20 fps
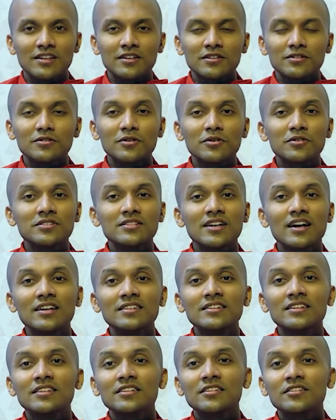those are
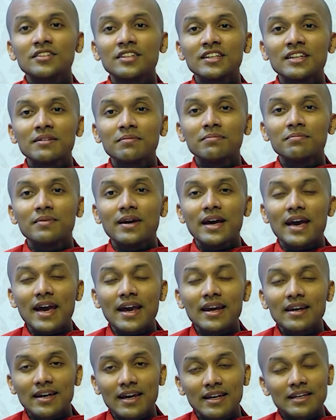the three
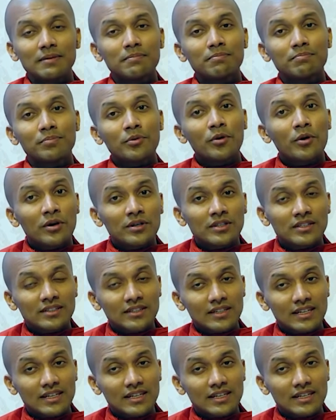main and important